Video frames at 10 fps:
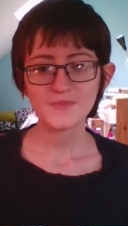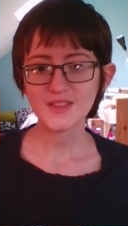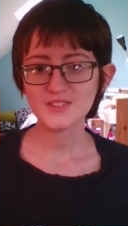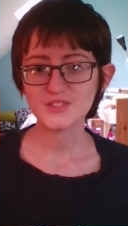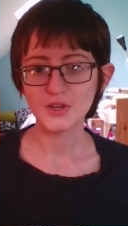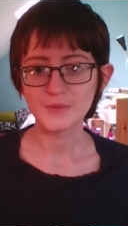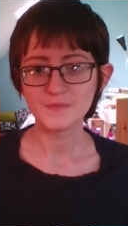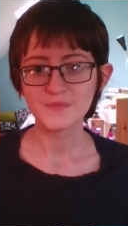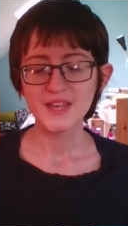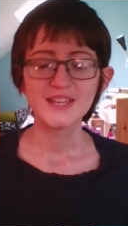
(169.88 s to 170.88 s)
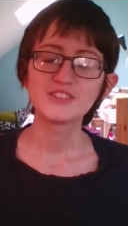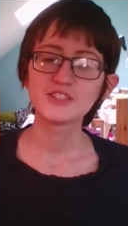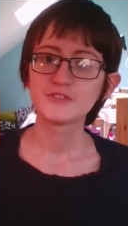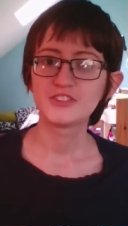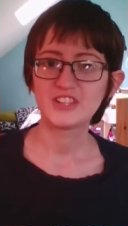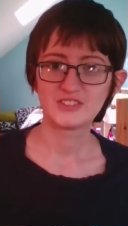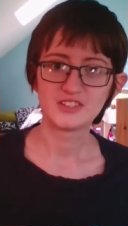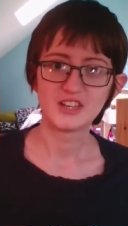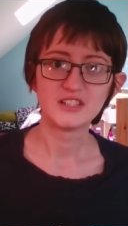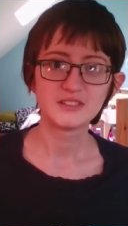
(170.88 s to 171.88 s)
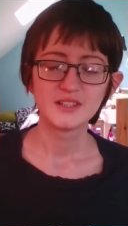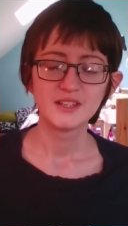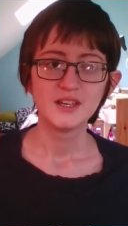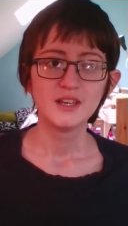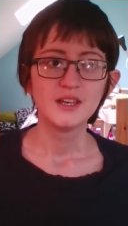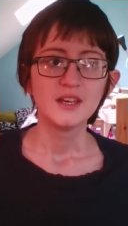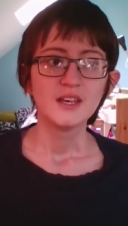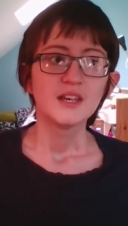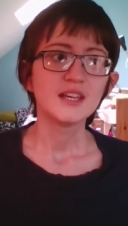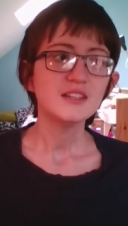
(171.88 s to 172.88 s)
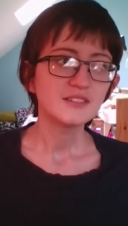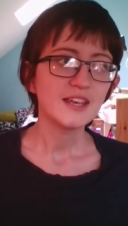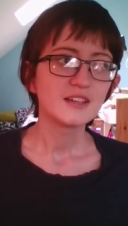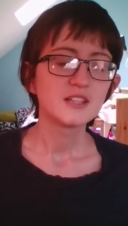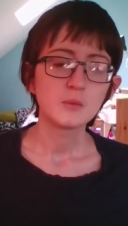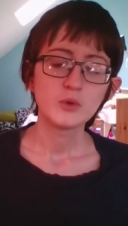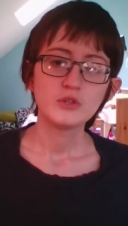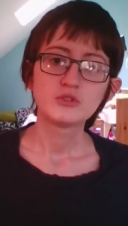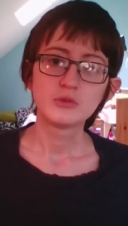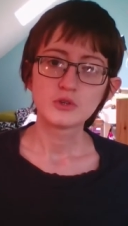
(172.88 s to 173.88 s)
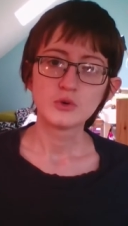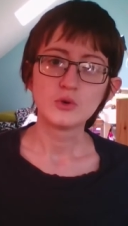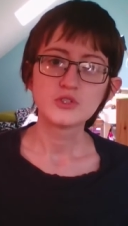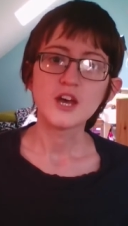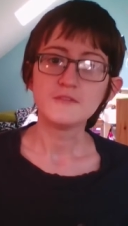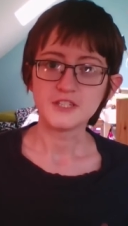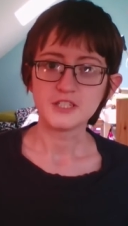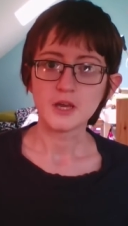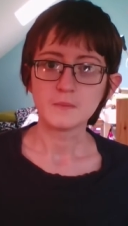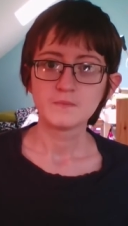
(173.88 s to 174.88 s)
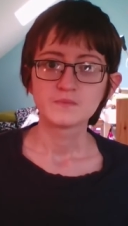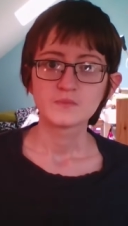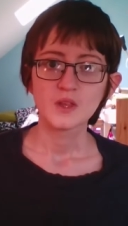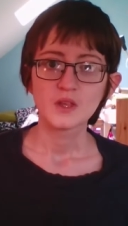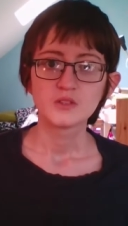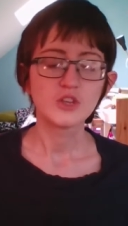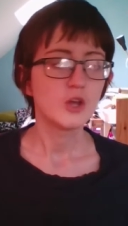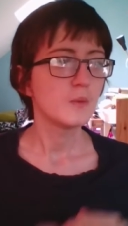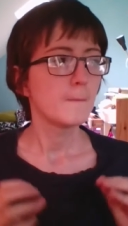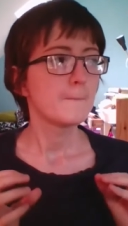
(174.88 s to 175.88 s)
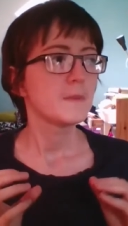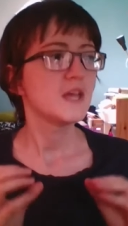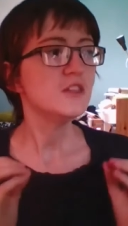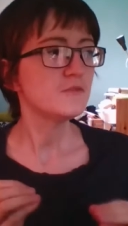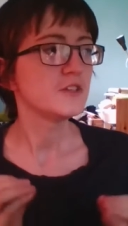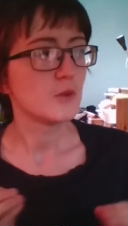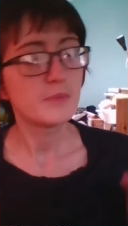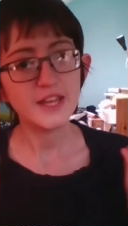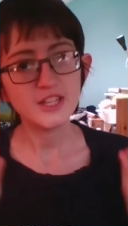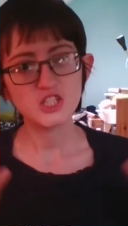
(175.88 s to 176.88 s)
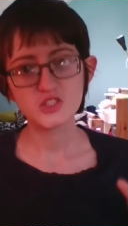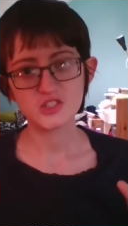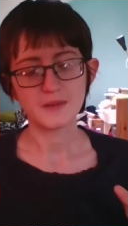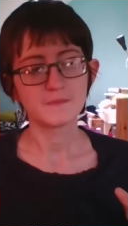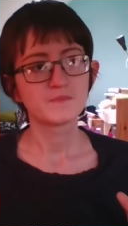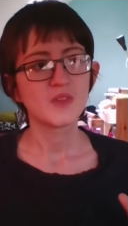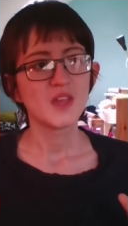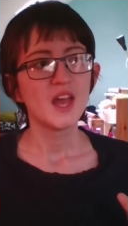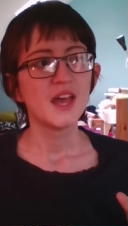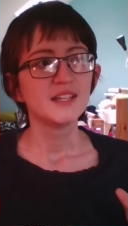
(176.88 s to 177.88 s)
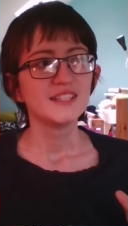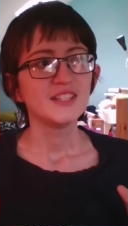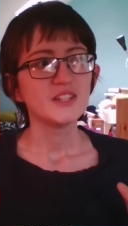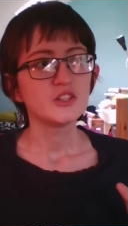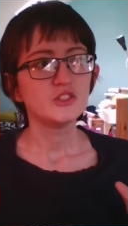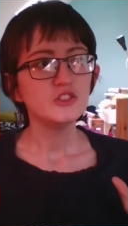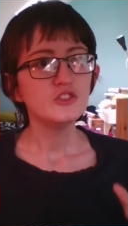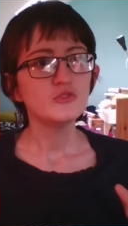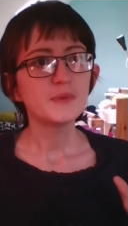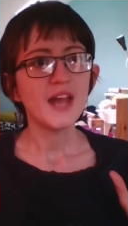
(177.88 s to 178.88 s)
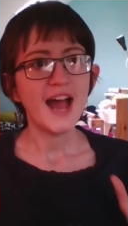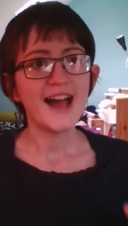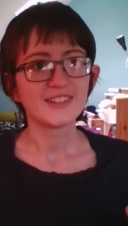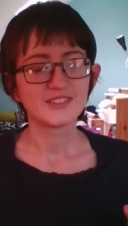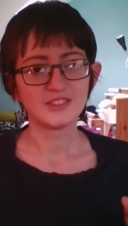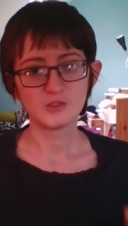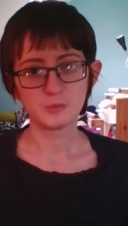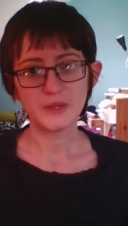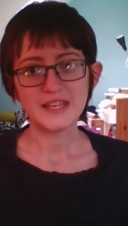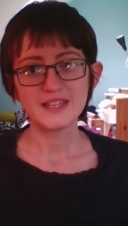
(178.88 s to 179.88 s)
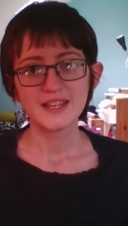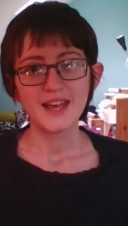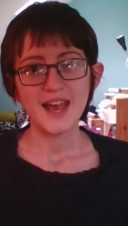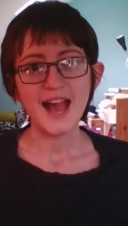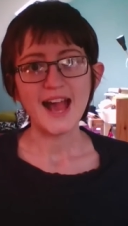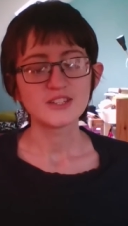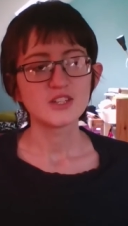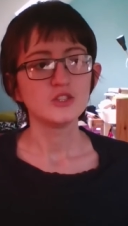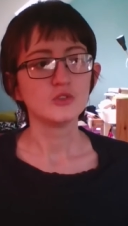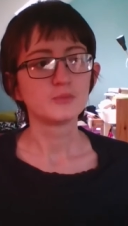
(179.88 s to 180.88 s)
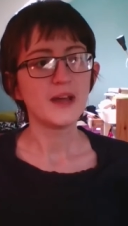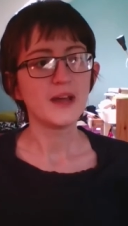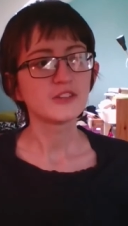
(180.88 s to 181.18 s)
So here's the first exercise. In a second, I want you to record a video. So in the video, picture the scene. You've been asked to speak at your best